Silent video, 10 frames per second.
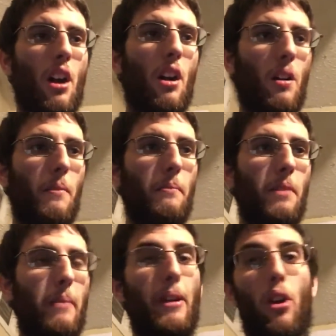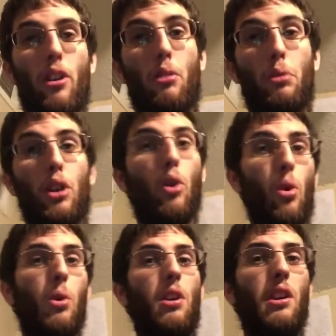It'd be harder to
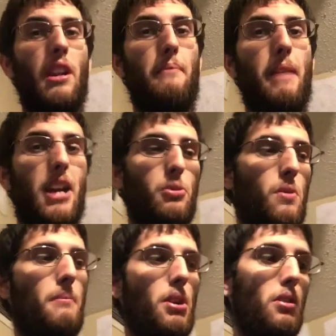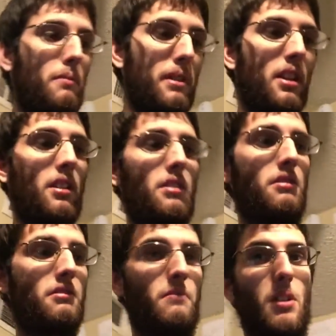record in manual mode because,